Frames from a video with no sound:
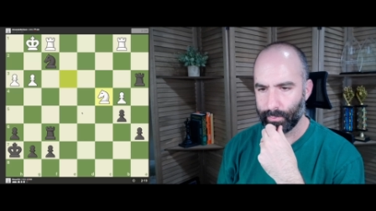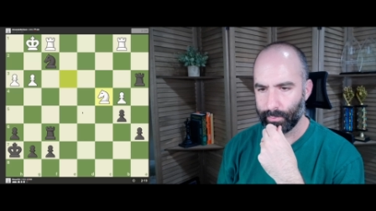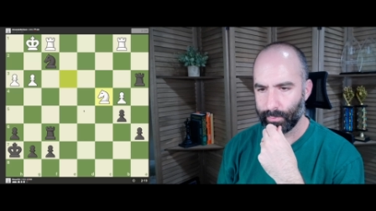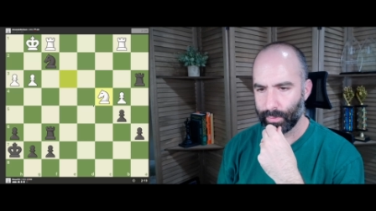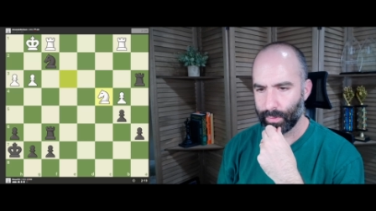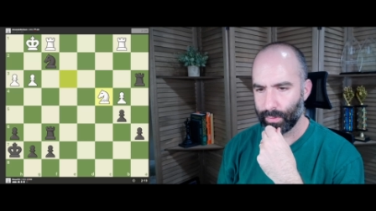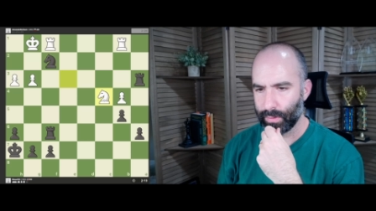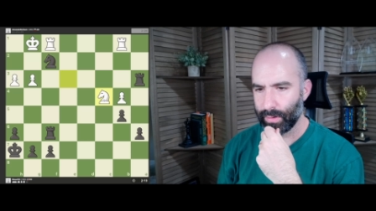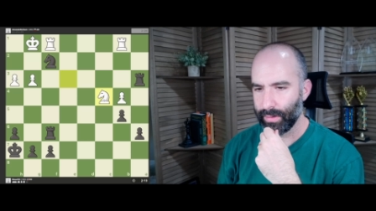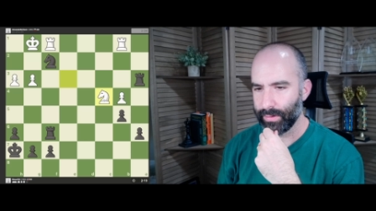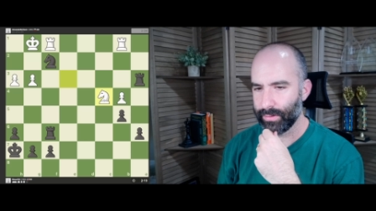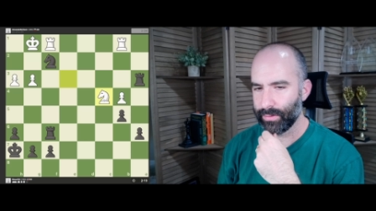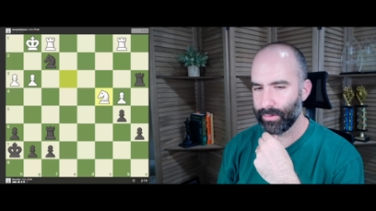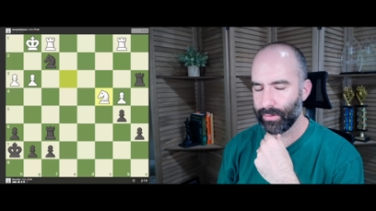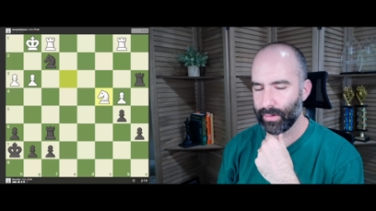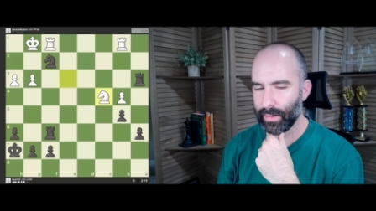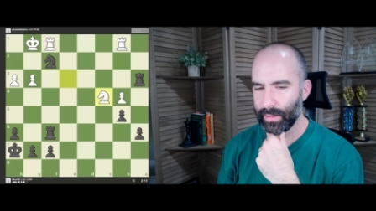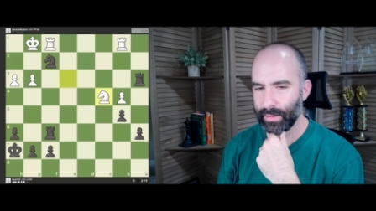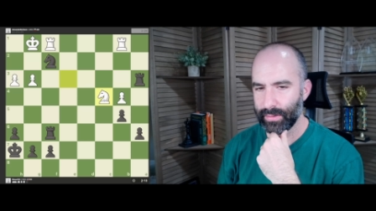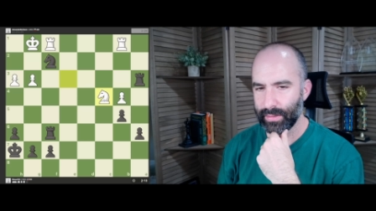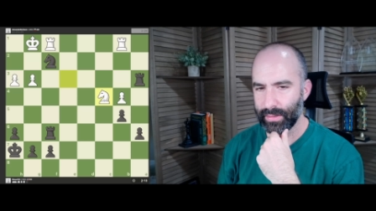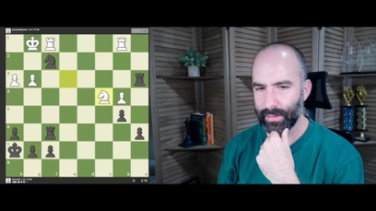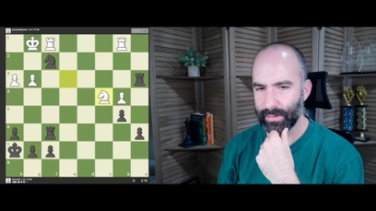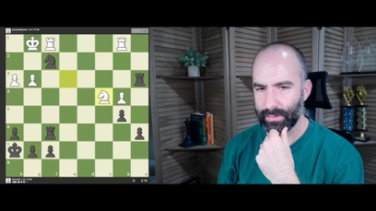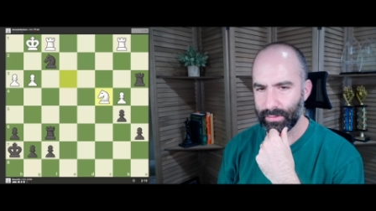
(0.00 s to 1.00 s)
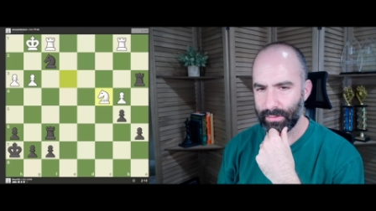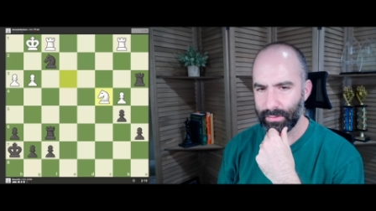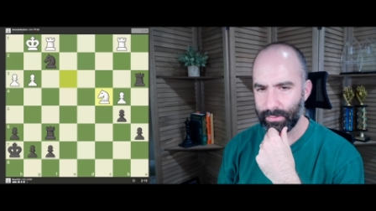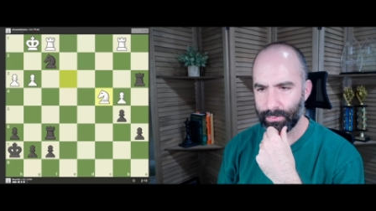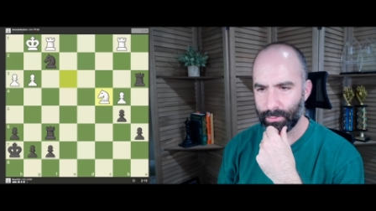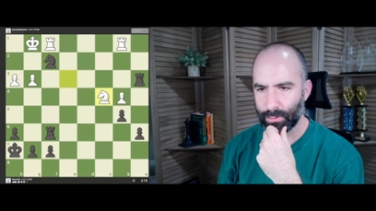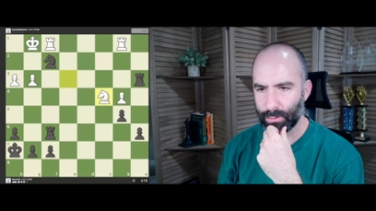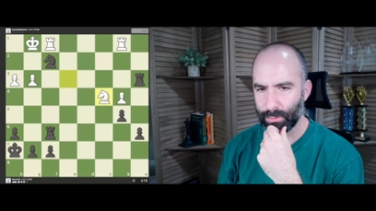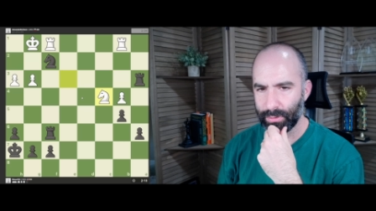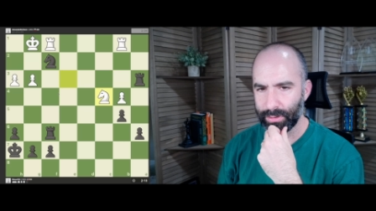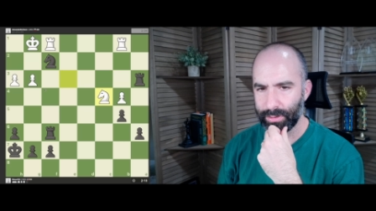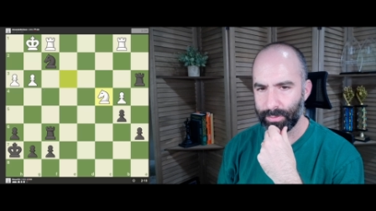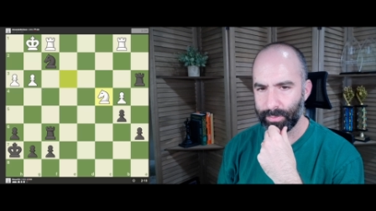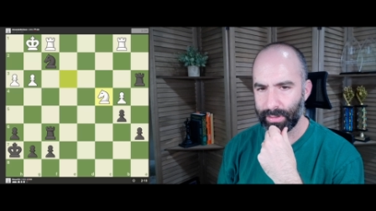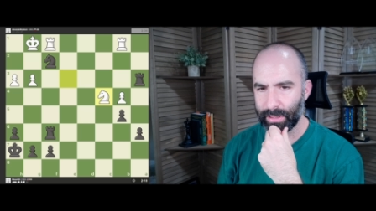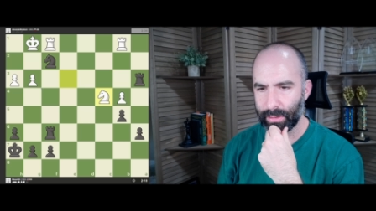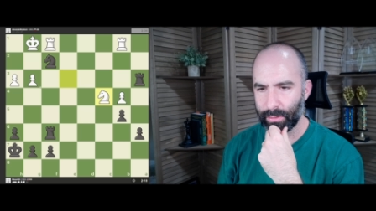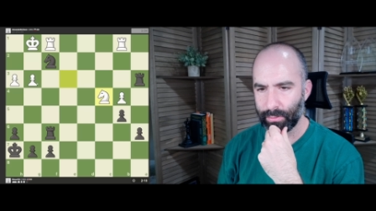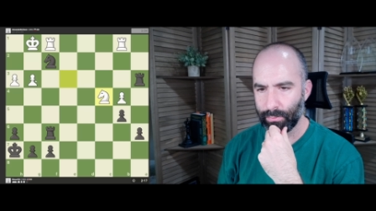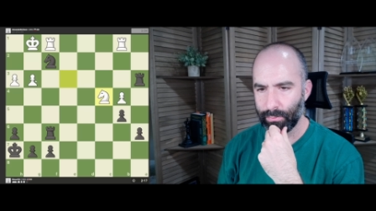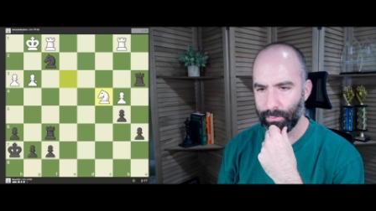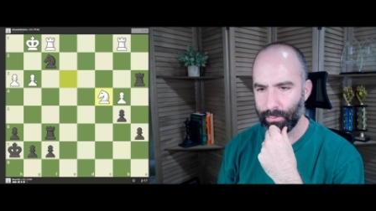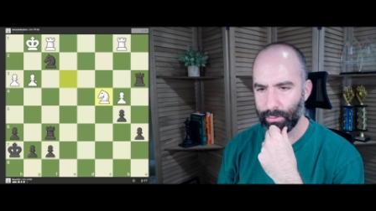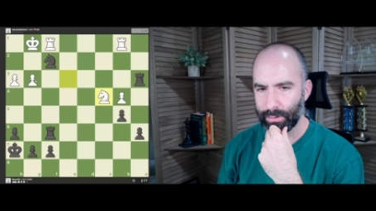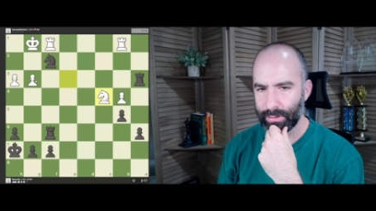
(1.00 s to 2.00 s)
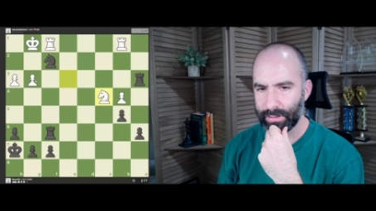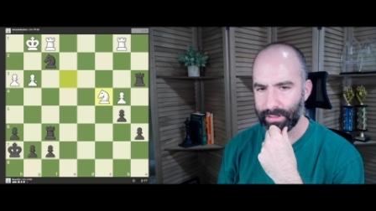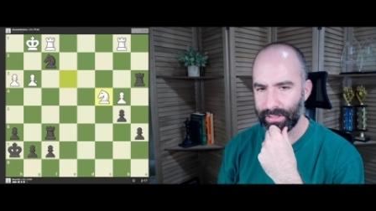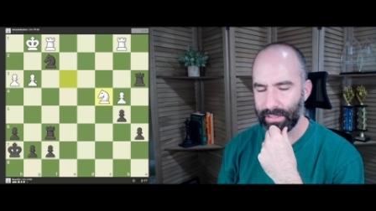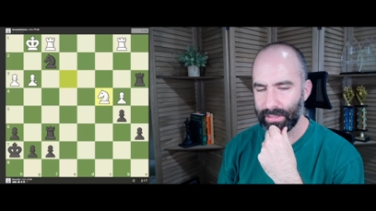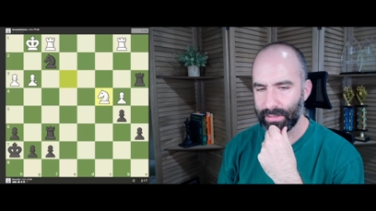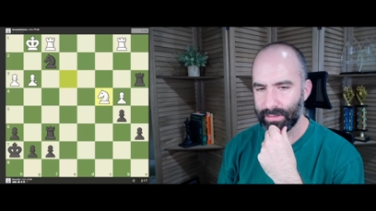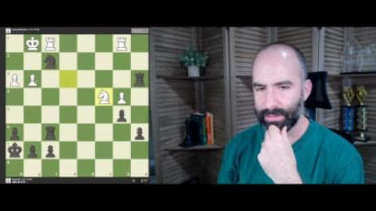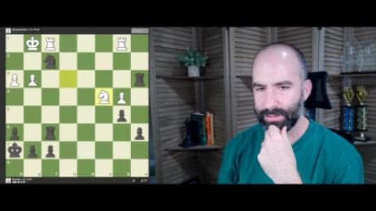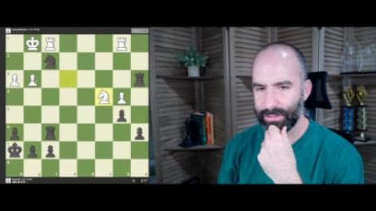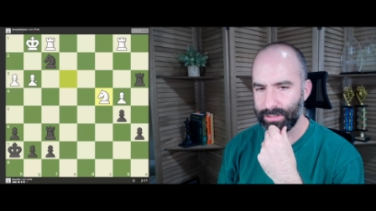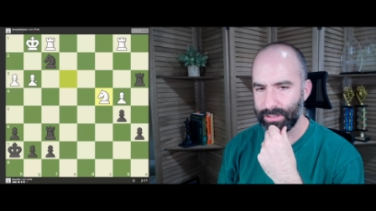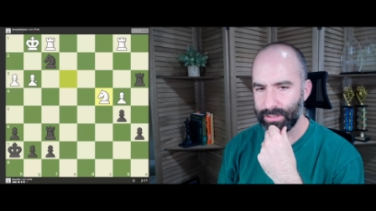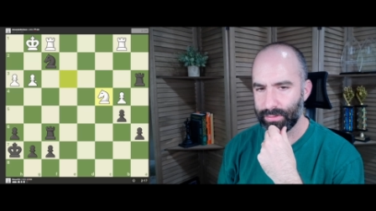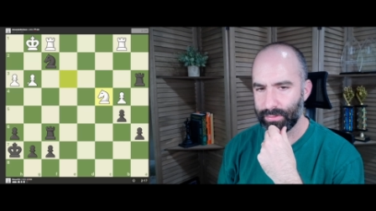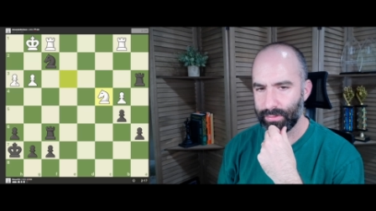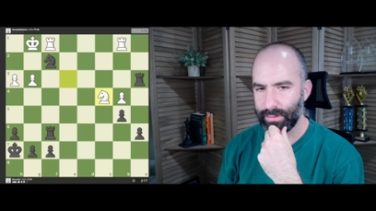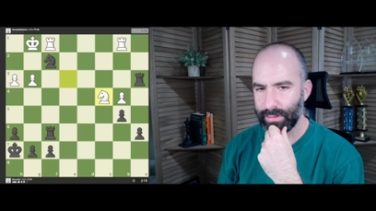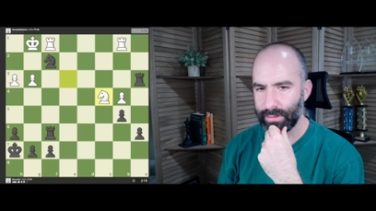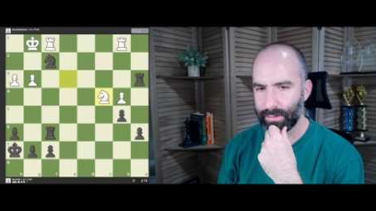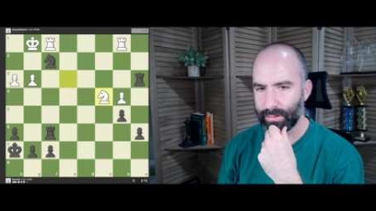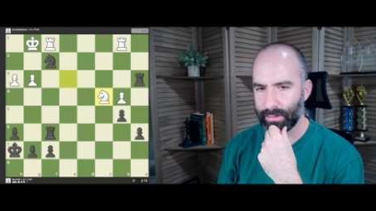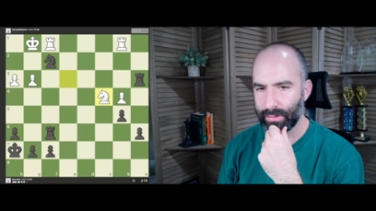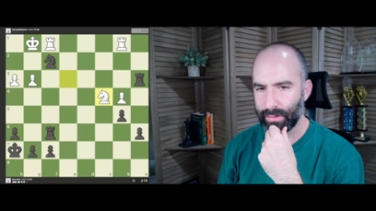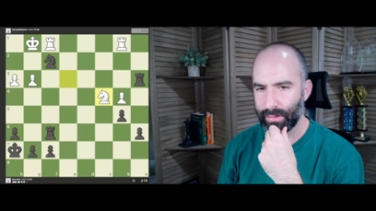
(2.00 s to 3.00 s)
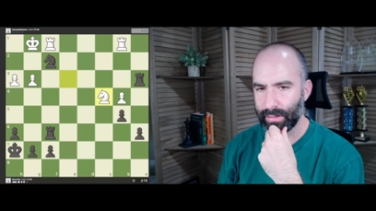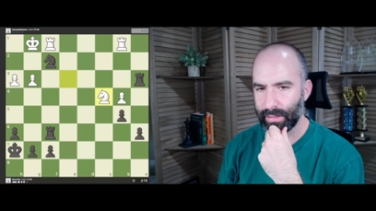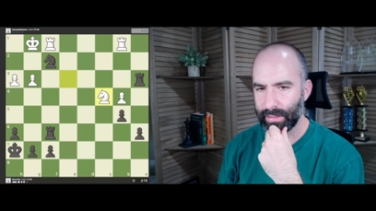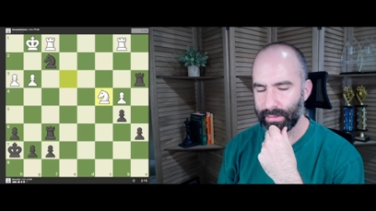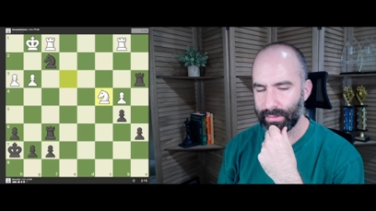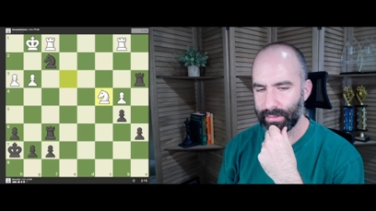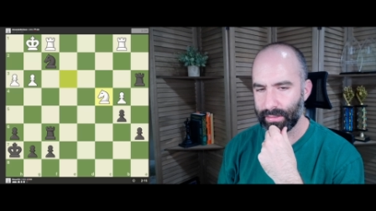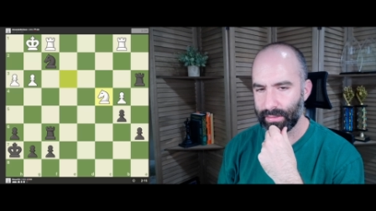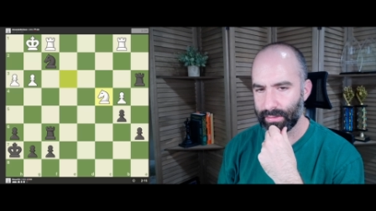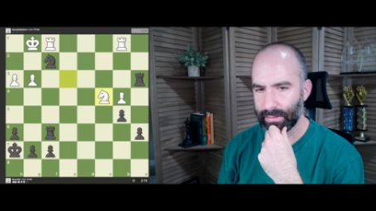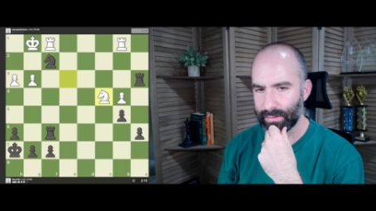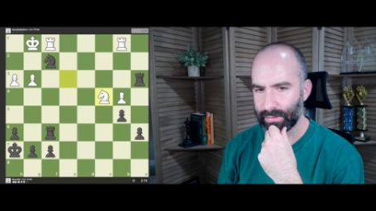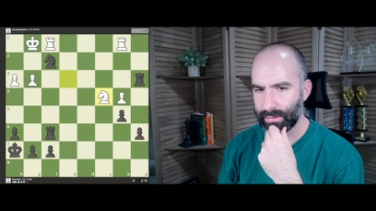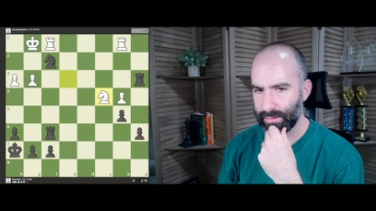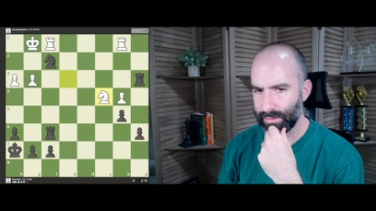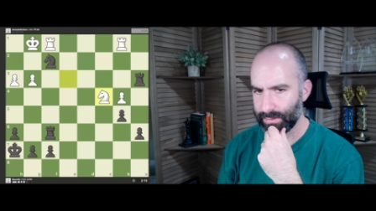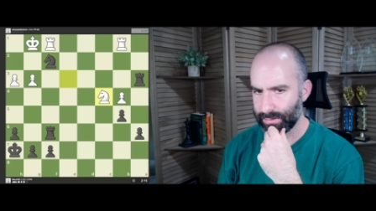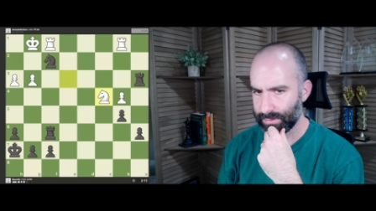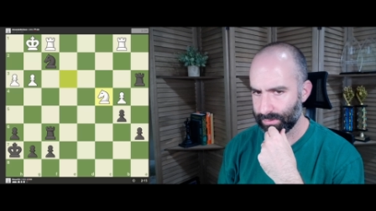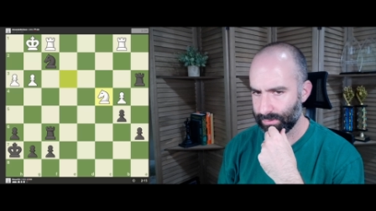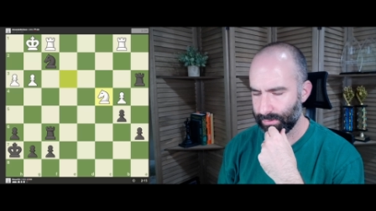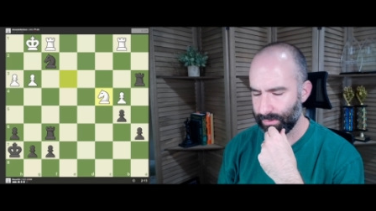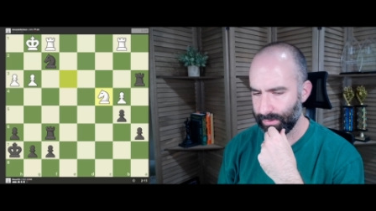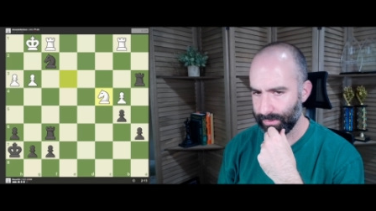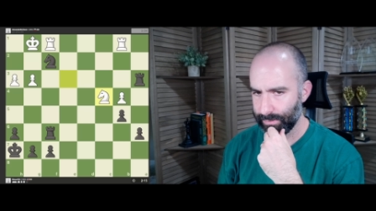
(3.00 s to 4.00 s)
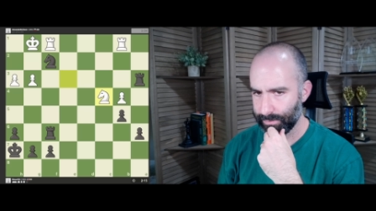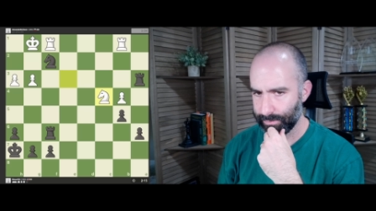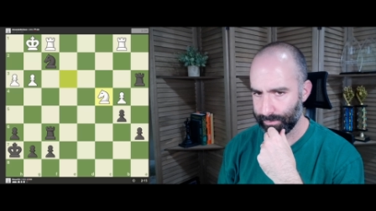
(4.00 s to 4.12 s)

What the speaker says: Okay, so knight takes c4. What's better, rook takes g3 or knight takes h3?